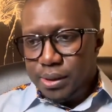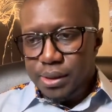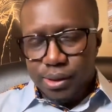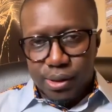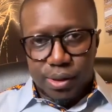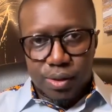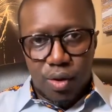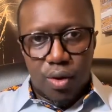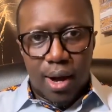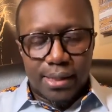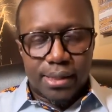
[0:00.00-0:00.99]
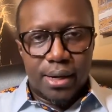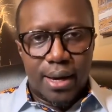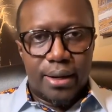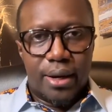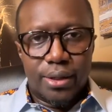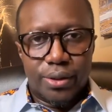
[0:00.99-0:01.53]
Is just go ask a
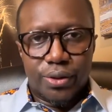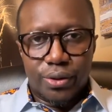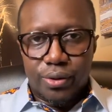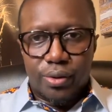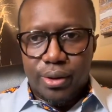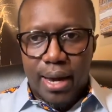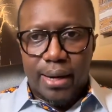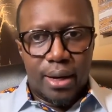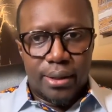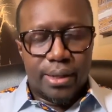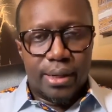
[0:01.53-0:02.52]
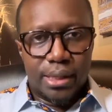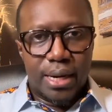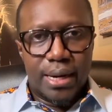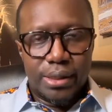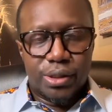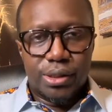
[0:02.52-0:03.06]
headhunter or a headhunting
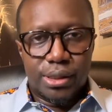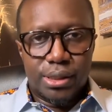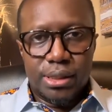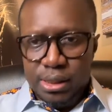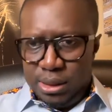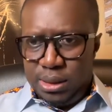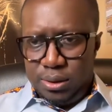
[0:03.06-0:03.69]
agency,